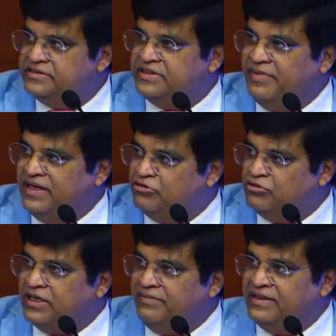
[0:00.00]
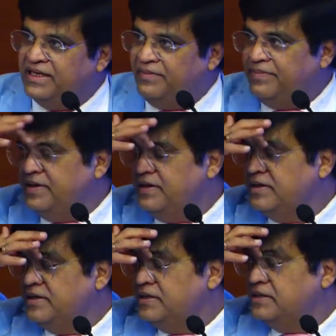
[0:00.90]
Somebody should come and help. I will
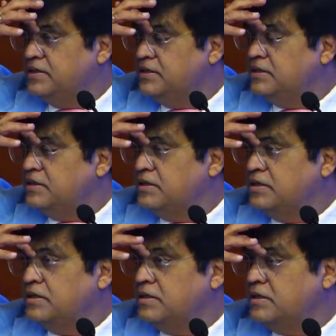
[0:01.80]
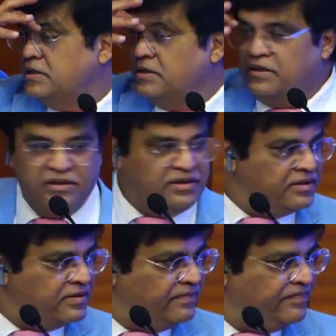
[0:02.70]
sit from
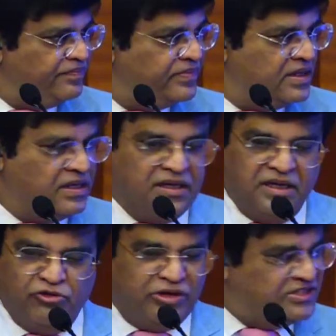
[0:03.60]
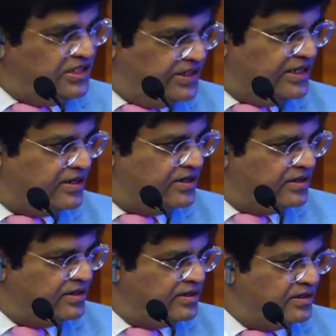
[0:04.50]
here. You can sit there.
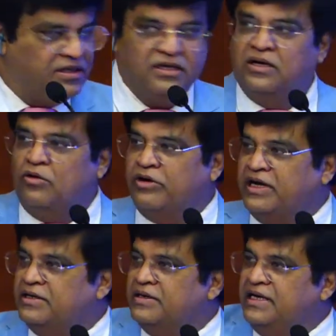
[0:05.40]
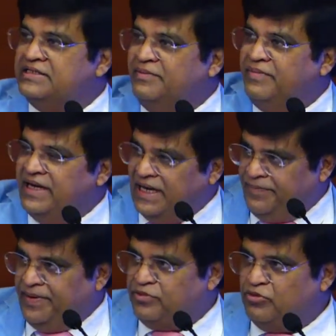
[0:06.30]
Okay, let somebody
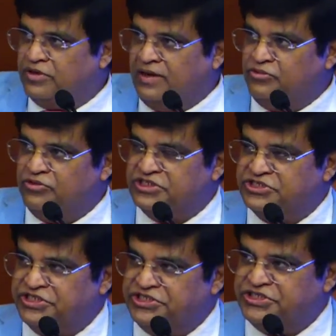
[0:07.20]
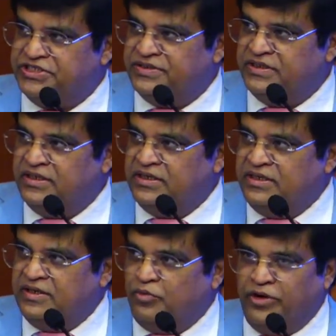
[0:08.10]
help him to come to the stage
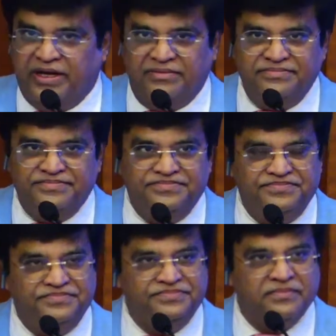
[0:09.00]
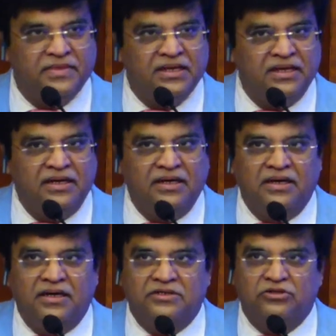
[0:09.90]
podium.
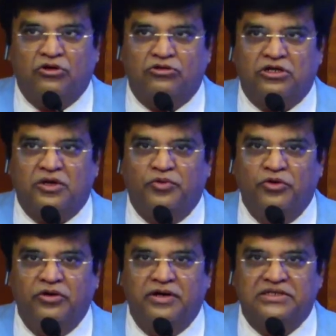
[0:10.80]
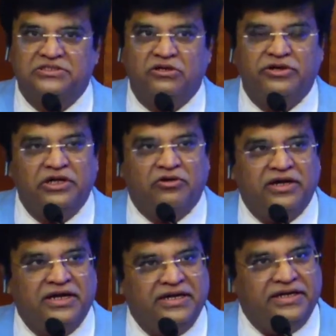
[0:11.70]
So Dr. Kapoor does not
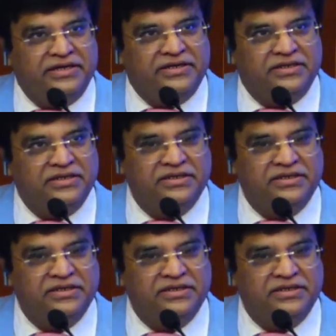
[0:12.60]
require any